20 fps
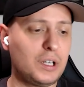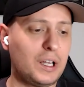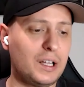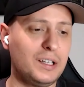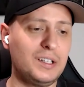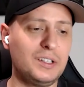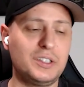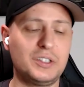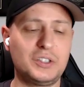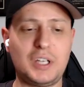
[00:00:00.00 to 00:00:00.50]
And
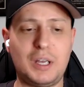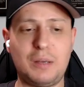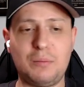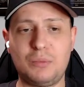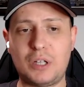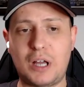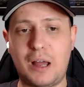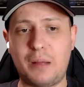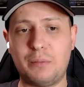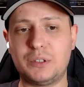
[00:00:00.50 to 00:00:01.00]
in the same
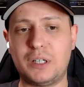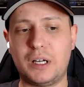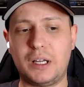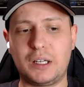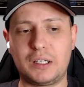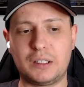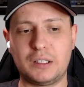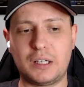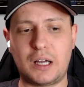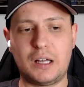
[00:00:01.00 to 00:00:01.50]
time, like
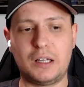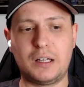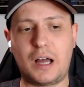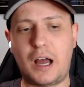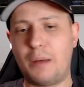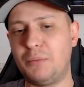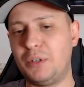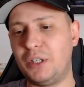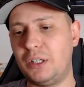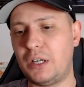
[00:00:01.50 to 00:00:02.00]

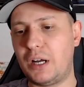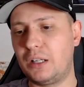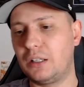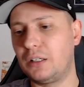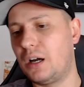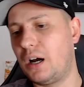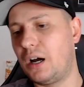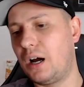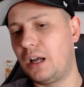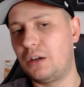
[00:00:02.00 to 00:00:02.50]
I'm the young
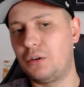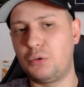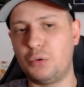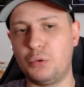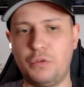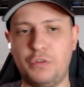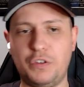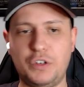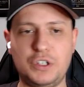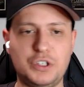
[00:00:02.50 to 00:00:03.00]
guy who
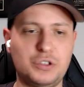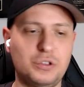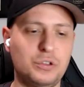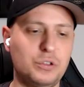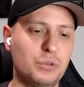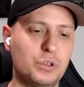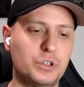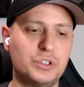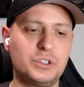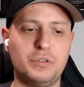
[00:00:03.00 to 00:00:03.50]
finished
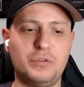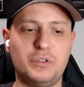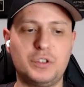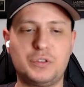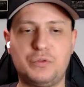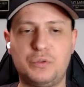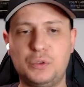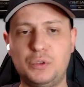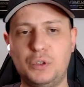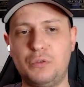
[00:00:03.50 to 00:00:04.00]
university with
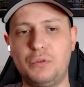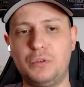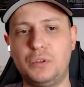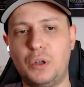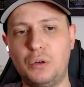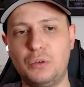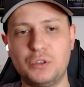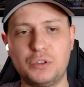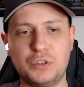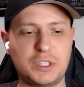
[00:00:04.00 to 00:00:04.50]
full of
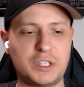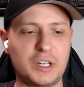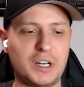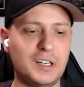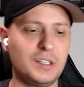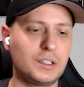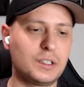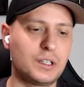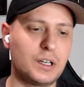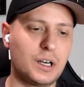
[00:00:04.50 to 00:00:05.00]
loans,
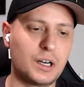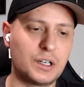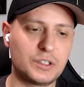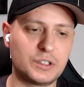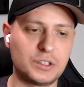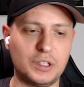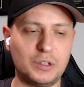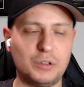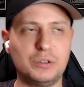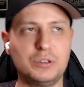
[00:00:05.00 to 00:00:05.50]
credit cards
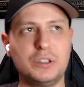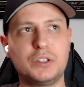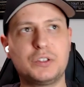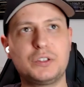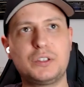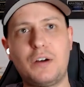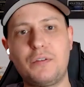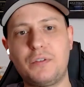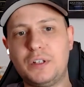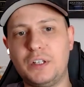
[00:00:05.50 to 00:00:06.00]
and all that
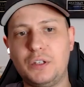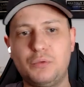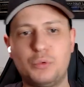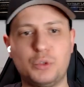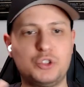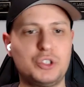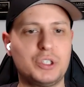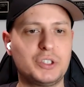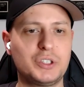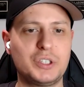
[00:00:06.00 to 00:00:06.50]
stuff. And it
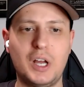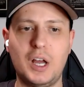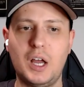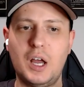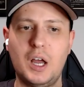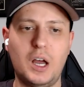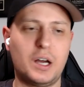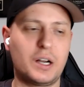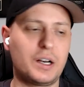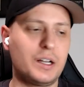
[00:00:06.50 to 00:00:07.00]
was just
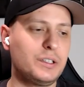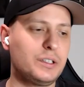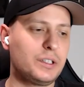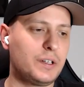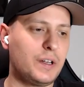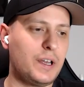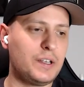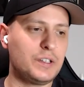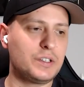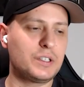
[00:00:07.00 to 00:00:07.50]
rat
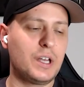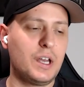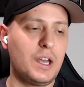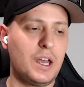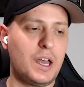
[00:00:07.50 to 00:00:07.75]
race.